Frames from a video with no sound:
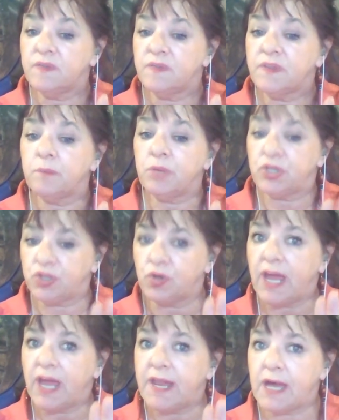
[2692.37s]
But you
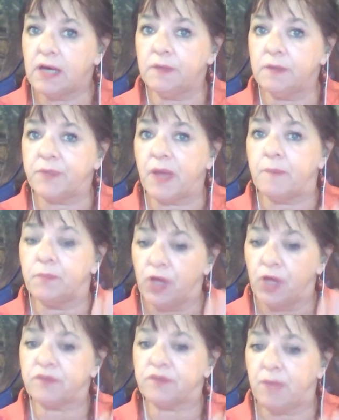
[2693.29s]
can help them
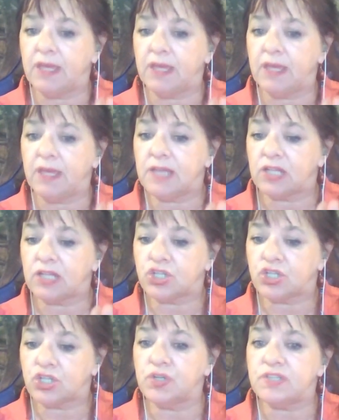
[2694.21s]
not making that
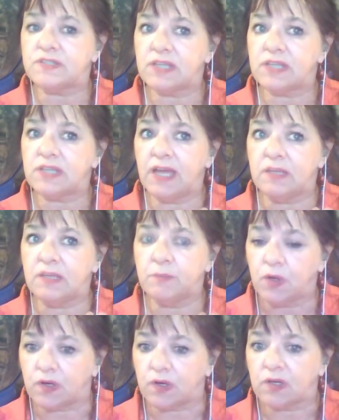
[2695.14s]
choice
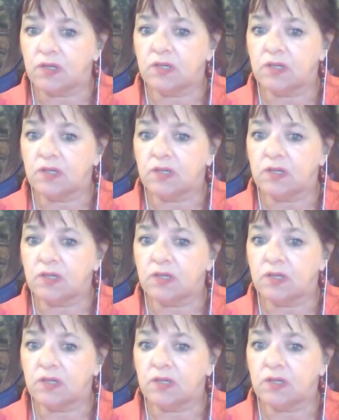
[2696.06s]
anymore.